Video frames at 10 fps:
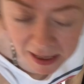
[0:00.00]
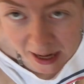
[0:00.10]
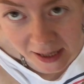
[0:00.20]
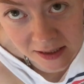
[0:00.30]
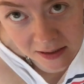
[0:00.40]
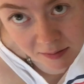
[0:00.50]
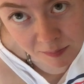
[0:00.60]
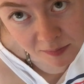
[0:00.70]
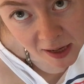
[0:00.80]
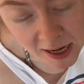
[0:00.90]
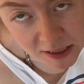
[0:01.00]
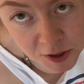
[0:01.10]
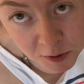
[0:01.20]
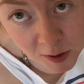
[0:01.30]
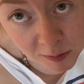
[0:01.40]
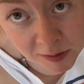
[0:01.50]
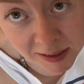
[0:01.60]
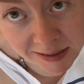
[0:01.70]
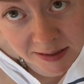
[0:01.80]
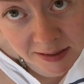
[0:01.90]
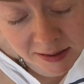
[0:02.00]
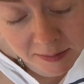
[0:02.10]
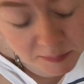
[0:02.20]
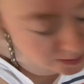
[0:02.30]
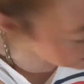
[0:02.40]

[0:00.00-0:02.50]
add add your own things to them.